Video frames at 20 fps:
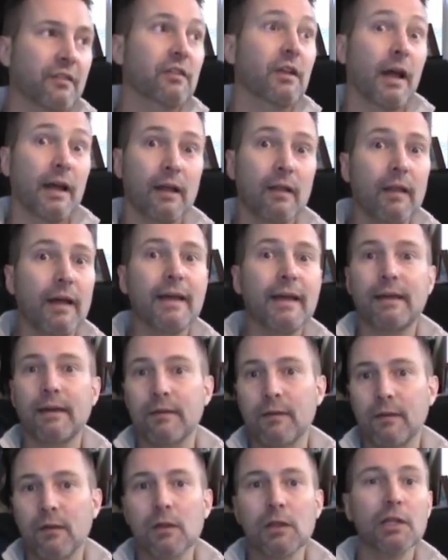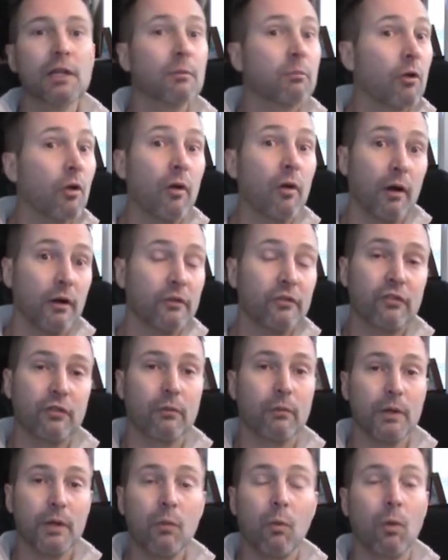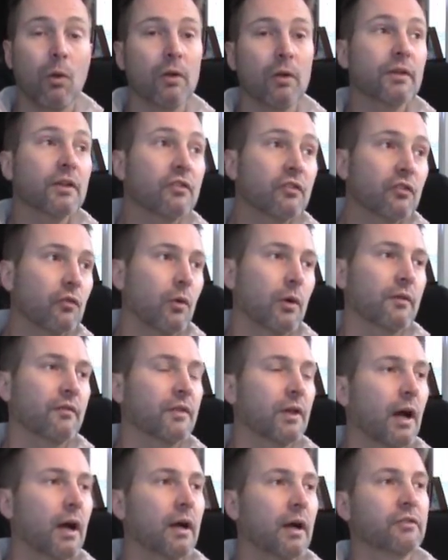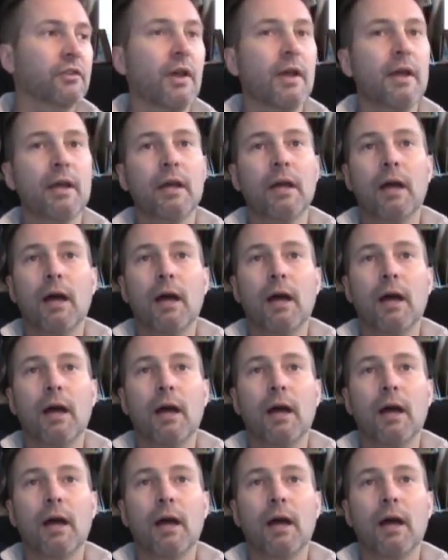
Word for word: Yes, kind of like in the liberal arts degree world, it sort of does.